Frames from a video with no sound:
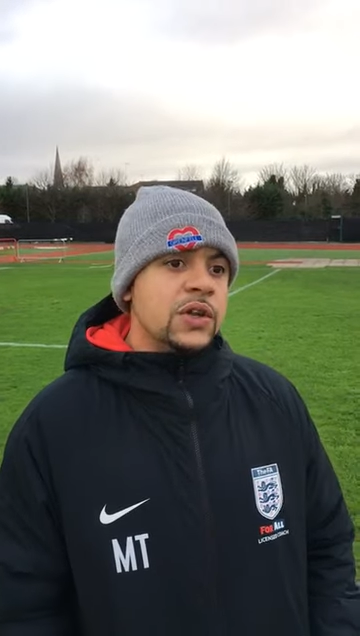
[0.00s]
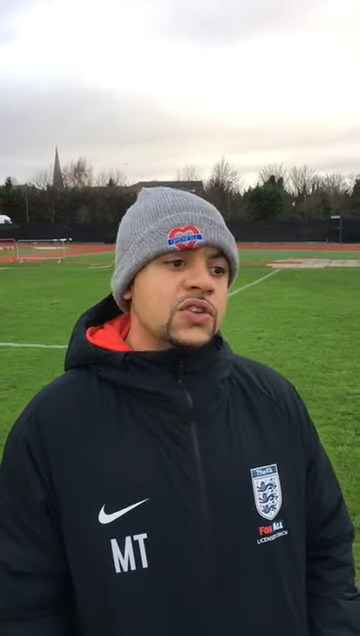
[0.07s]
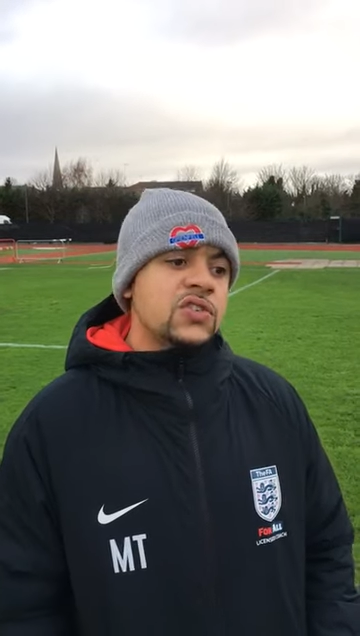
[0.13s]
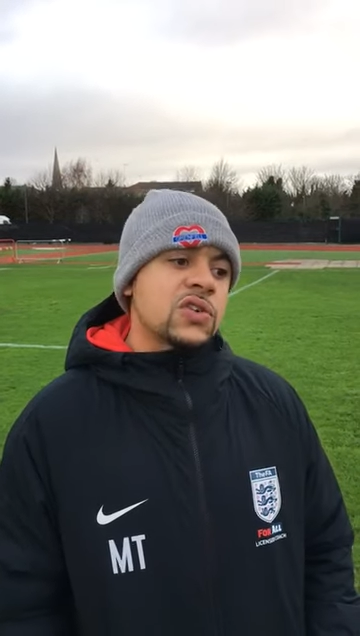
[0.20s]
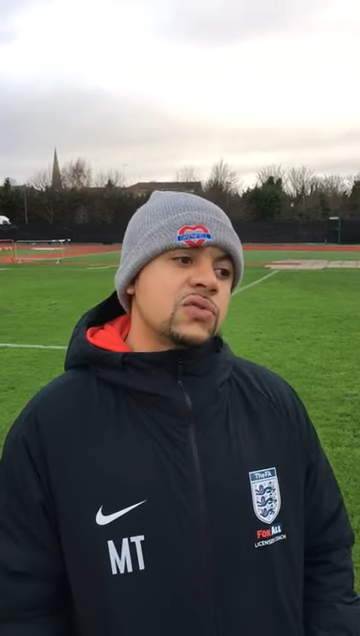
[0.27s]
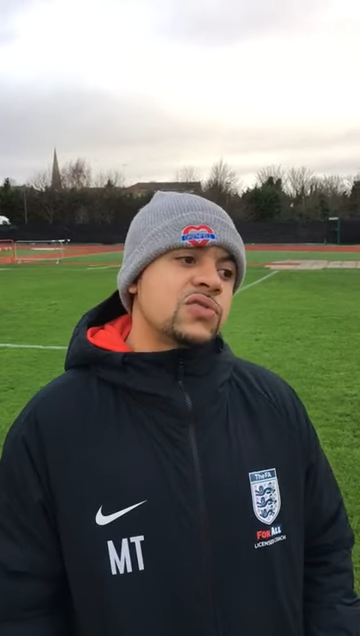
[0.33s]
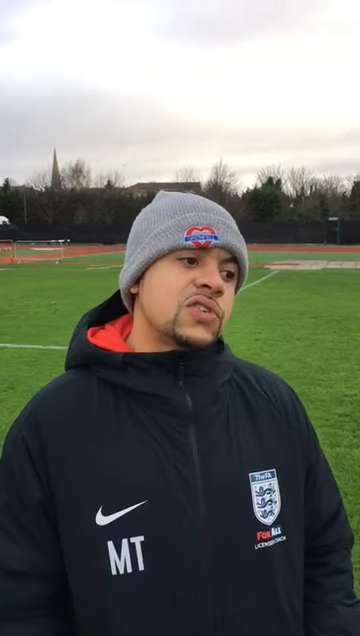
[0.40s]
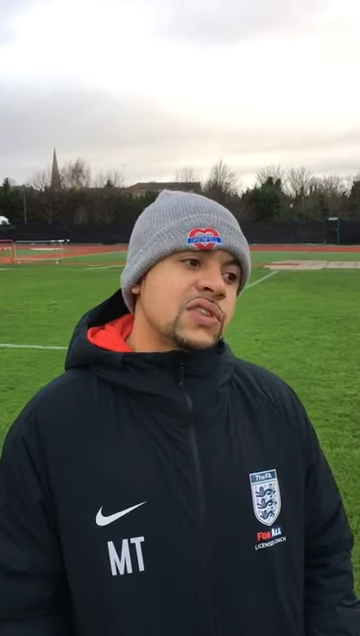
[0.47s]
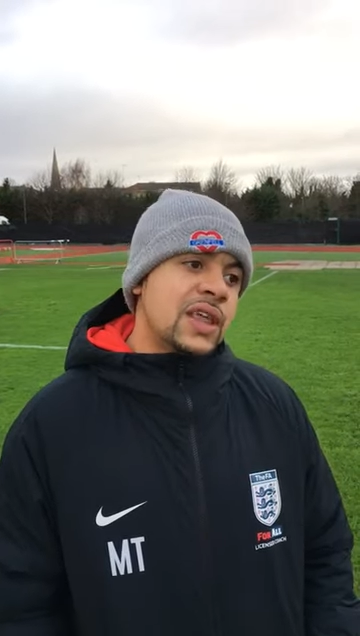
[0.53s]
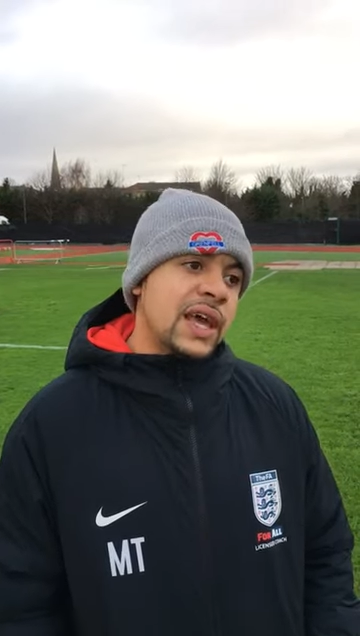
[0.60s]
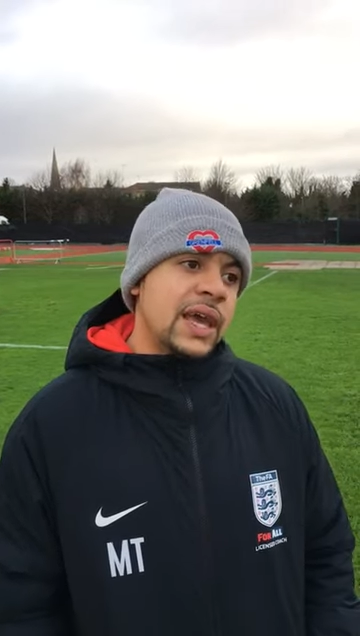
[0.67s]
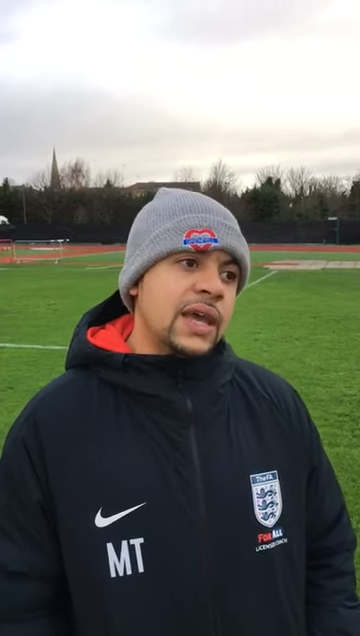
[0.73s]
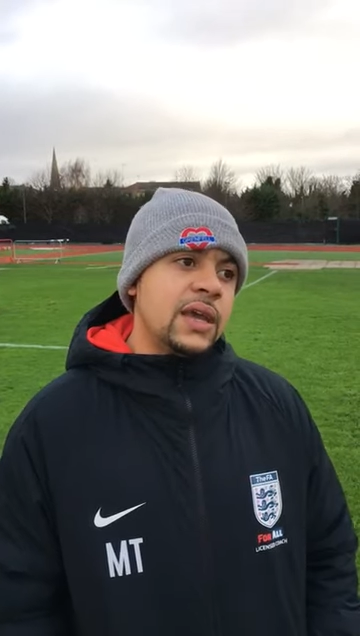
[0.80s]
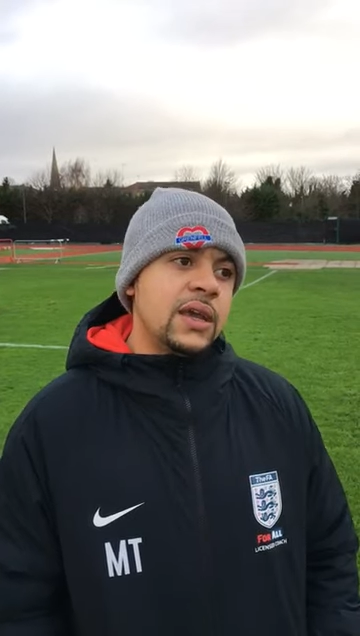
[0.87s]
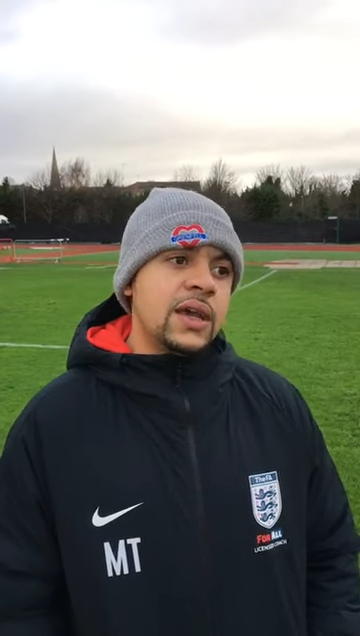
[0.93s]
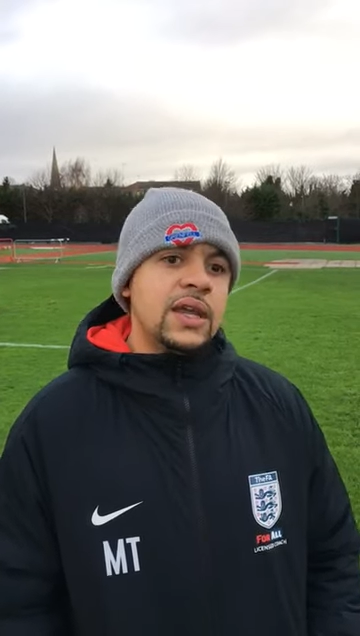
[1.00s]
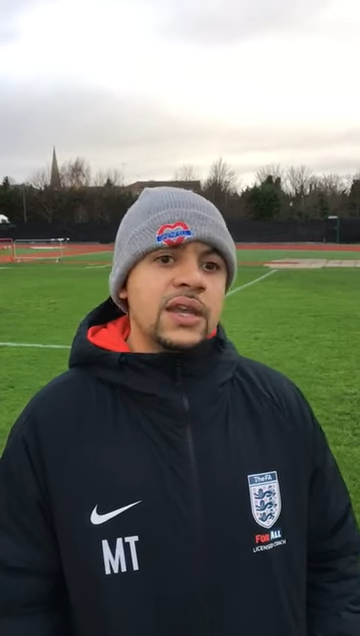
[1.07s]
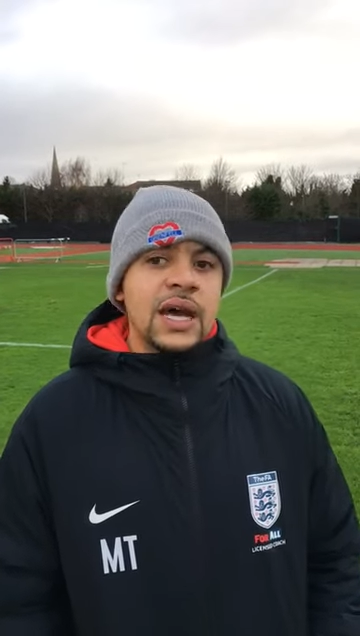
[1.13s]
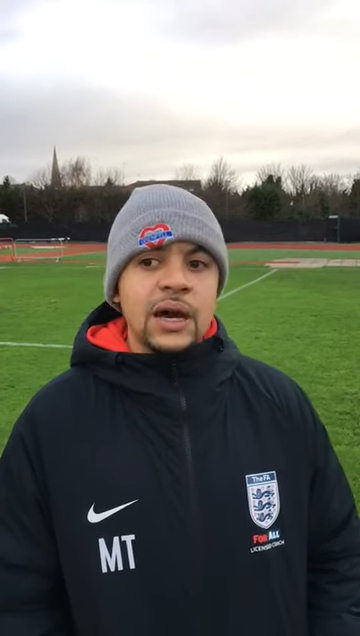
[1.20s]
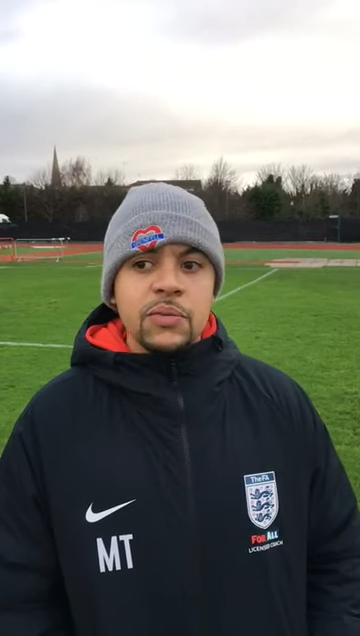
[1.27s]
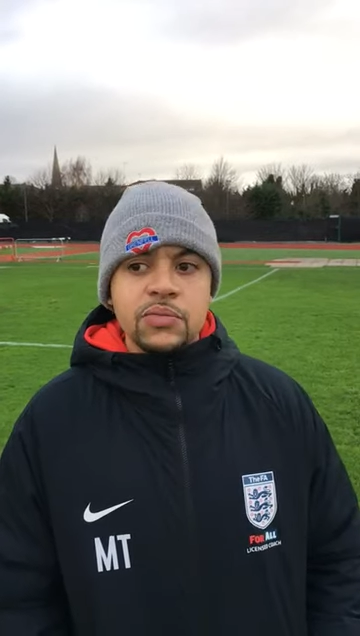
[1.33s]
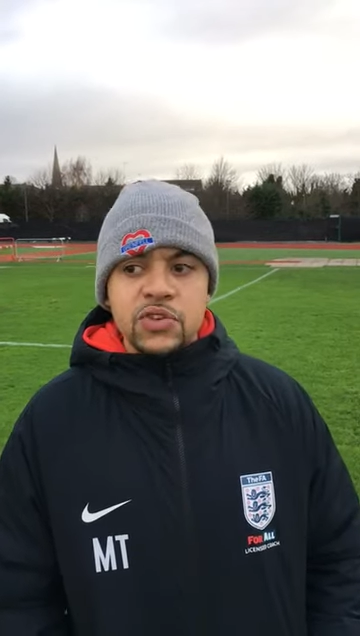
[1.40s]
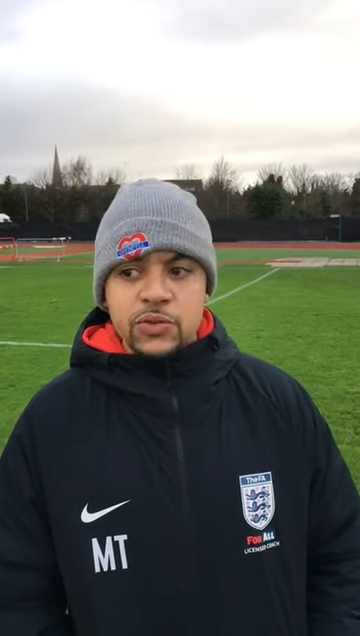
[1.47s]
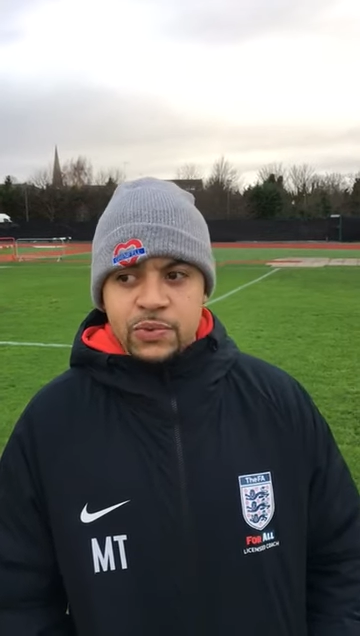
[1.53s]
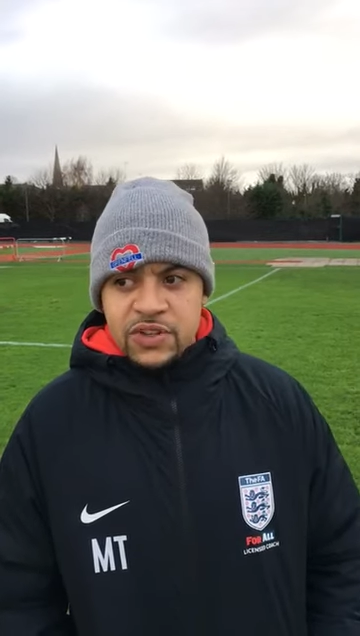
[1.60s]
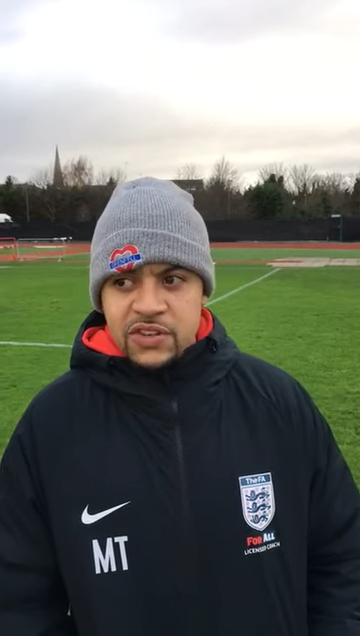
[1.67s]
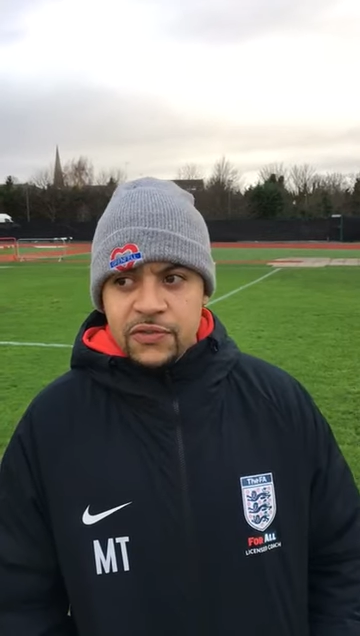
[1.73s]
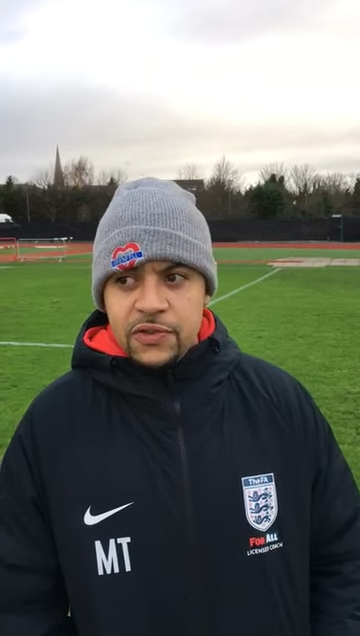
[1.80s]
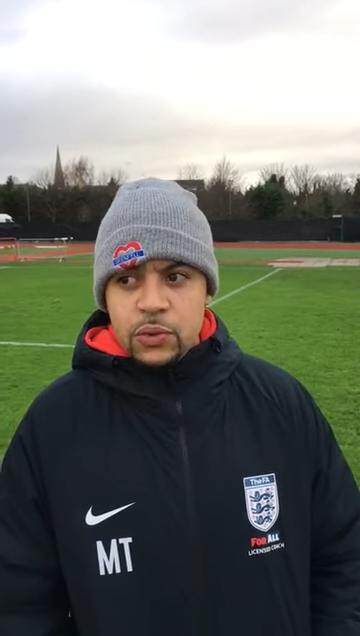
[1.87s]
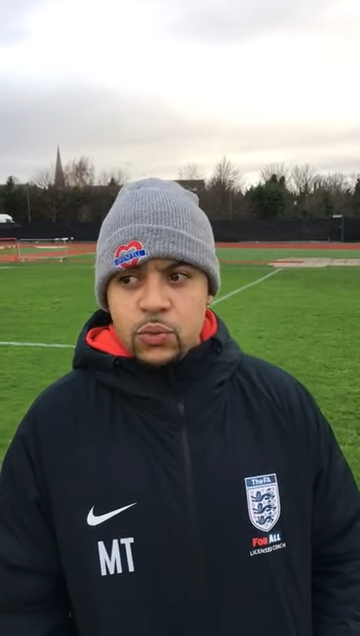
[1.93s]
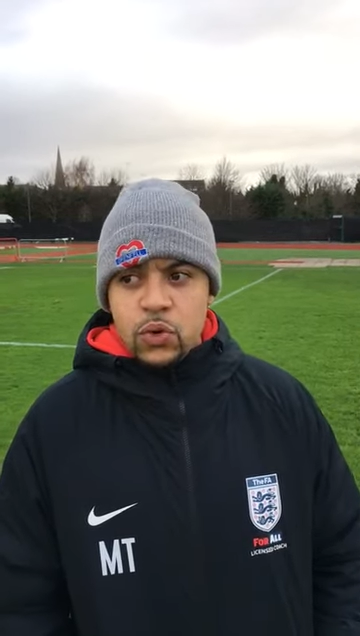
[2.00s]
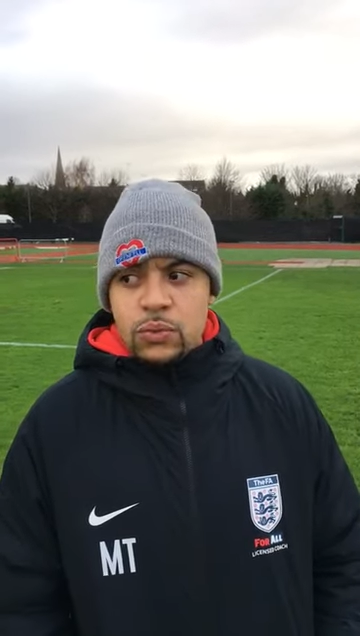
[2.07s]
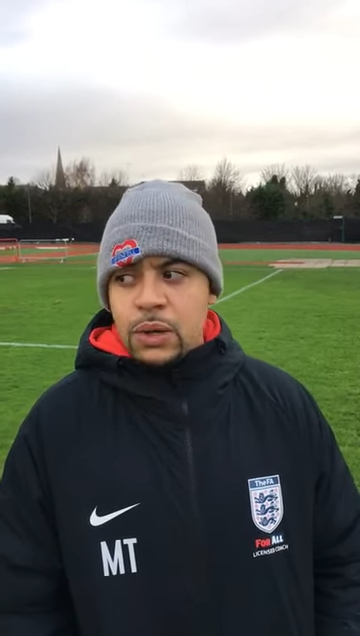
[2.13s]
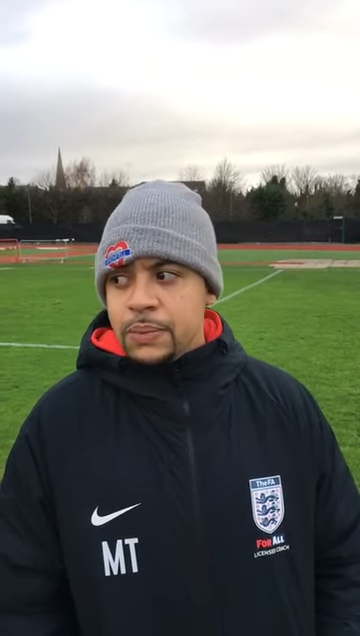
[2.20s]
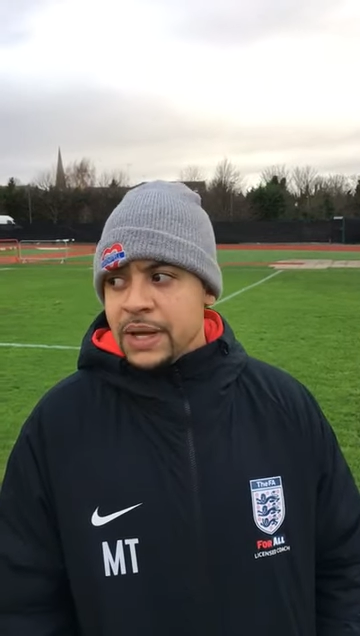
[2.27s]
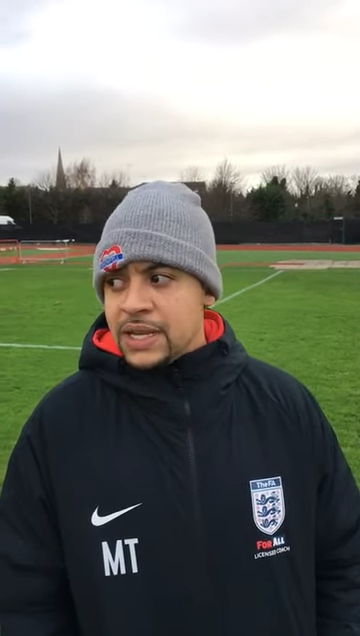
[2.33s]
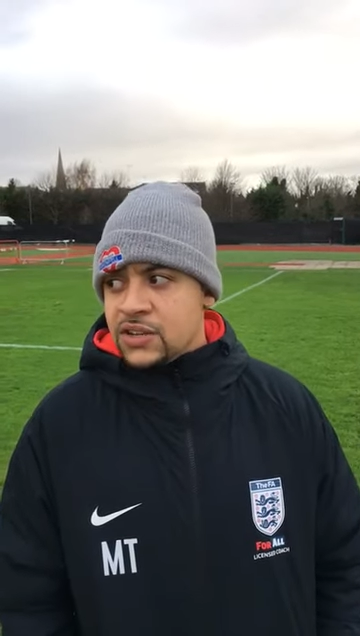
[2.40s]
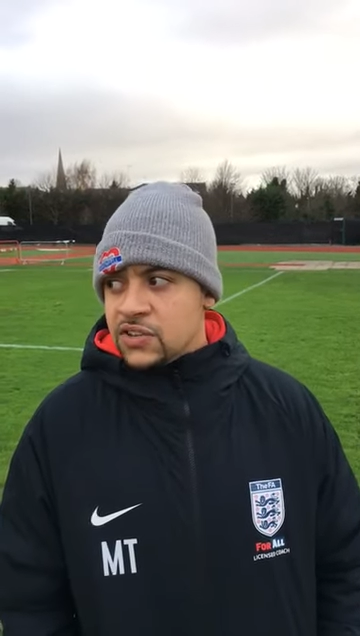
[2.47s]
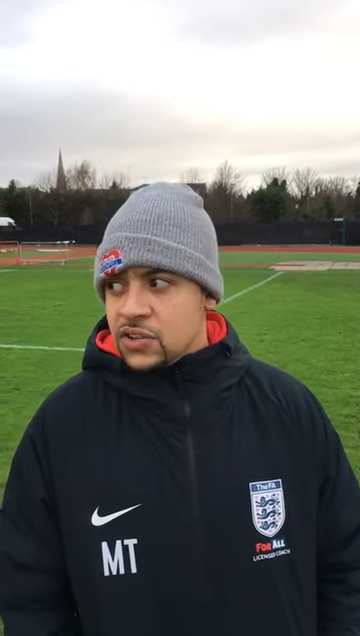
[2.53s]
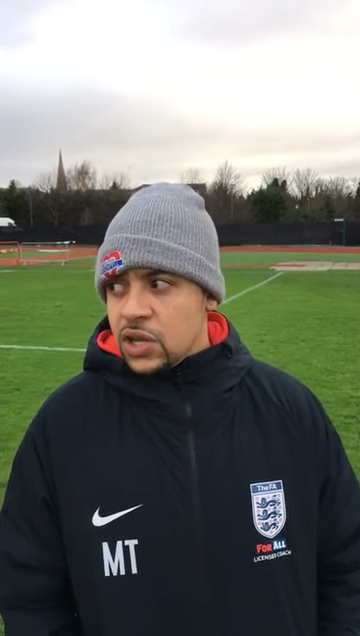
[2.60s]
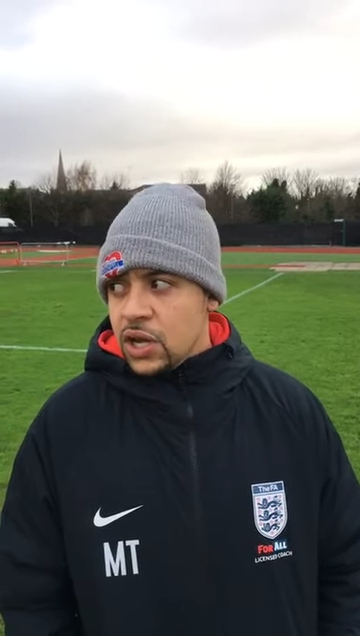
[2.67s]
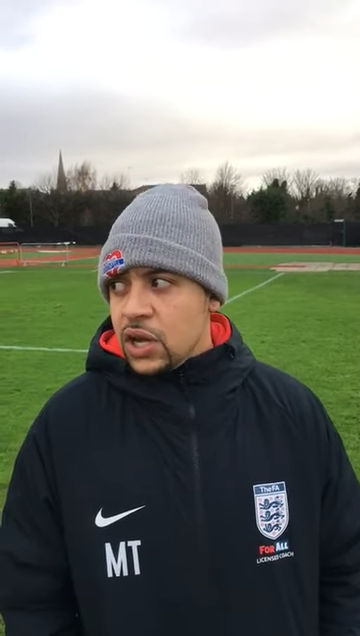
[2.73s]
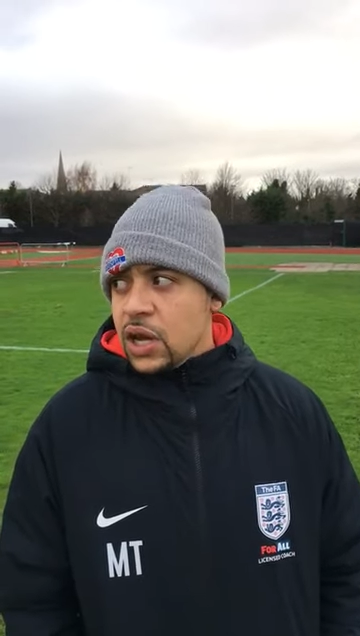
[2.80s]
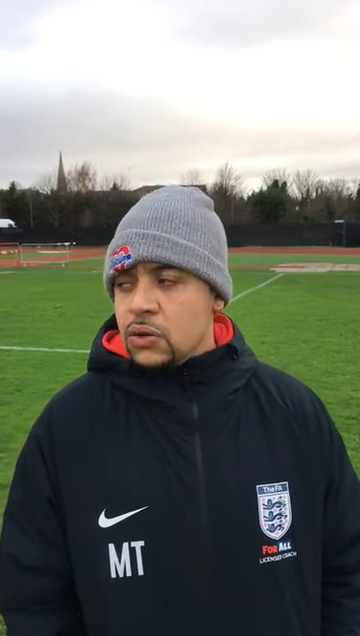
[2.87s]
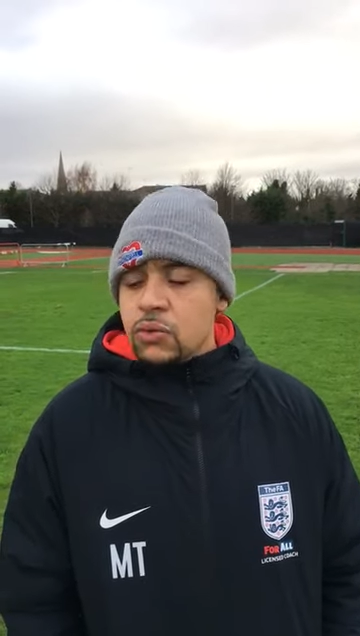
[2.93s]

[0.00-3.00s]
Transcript: So today, in that specific warm-up at the start,